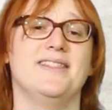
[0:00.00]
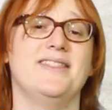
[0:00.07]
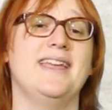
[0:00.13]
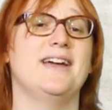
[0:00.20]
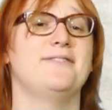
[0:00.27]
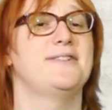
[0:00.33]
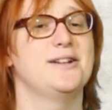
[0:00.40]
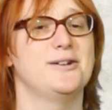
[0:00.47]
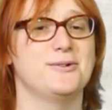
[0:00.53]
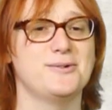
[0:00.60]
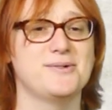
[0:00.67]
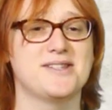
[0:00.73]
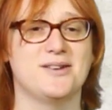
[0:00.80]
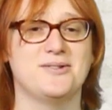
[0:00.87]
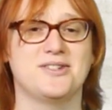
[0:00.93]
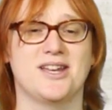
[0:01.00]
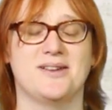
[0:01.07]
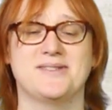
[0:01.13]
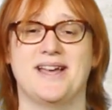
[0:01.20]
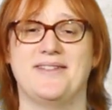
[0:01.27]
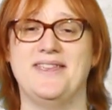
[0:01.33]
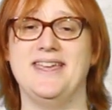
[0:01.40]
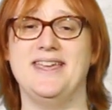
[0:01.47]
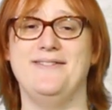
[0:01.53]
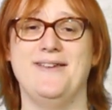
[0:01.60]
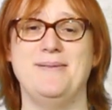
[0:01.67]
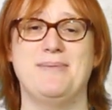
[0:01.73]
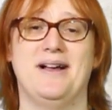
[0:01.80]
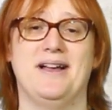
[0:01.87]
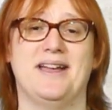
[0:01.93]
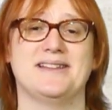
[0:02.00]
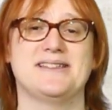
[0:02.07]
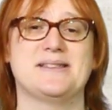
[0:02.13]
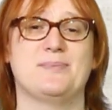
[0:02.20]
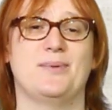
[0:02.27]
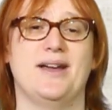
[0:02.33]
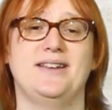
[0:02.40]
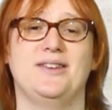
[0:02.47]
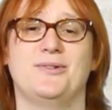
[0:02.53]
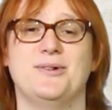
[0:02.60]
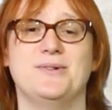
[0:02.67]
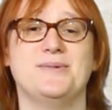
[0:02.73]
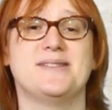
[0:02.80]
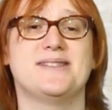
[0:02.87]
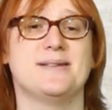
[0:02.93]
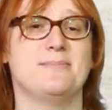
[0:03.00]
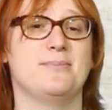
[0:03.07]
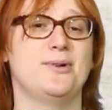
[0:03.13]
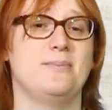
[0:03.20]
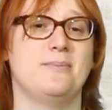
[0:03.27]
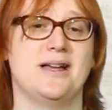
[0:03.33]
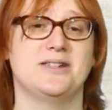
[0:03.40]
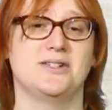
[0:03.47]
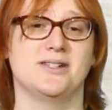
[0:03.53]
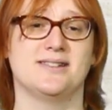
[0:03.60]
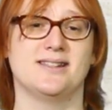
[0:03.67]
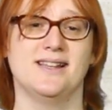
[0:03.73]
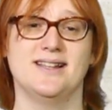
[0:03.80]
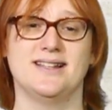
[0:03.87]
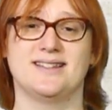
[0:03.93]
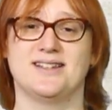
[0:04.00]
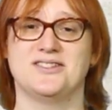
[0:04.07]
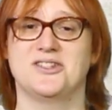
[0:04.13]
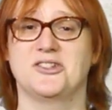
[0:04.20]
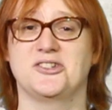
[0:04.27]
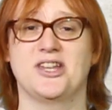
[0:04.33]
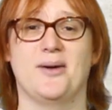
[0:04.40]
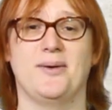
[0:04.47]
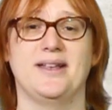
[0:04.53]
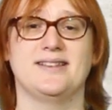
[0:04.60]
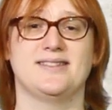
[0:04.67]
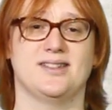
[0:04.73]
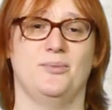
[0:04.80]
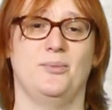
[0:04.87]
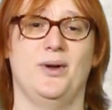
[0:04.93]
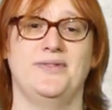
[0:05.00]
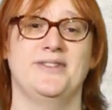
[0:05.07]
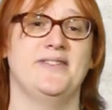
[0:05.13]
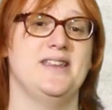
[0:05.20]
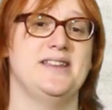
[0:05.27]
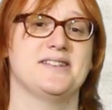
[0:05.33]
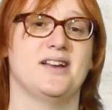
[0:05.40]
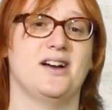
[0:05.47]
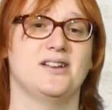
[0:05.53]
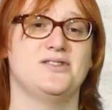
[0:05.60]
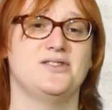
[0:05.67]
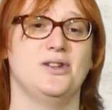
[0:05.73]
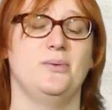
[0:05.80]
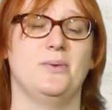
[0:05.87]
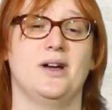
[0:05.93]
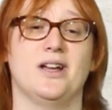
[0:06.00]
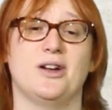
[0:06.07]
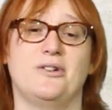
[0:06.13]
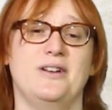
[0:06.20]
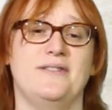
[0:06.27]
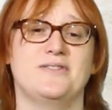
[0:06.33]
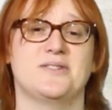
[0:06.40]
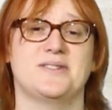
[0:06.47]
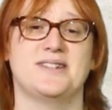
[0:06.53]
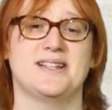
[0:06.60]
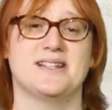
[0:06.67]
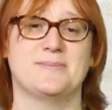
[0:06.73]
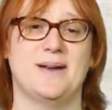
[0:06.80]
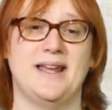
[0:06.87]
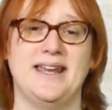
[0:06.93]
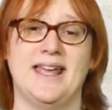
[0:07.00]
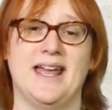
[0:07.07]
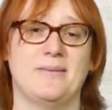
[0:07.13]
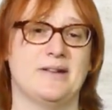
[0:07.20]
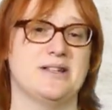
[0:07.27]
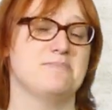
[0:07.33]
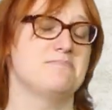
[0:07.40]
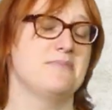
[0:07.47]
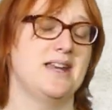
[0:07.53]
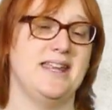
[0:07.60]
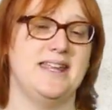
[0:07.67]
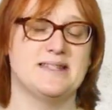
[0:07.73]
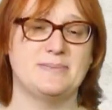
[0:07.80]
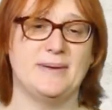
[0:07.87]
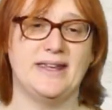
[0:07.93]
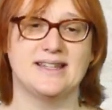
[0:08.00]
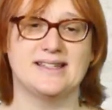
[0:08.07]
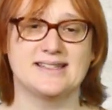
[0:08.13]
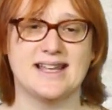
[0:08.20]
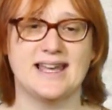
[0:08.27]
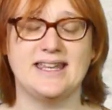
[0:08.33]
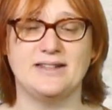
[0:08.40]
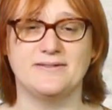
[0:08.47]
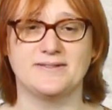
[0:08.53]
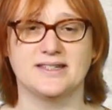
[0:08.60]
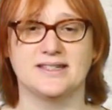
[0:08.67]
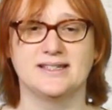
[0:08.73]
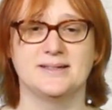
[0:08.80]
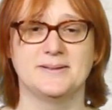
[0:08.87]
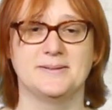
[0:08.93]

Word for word: The advert also shows how the EV bug can spread through simple measures, such as showing someone that these cars do work, or even just explaining how much money is being saved.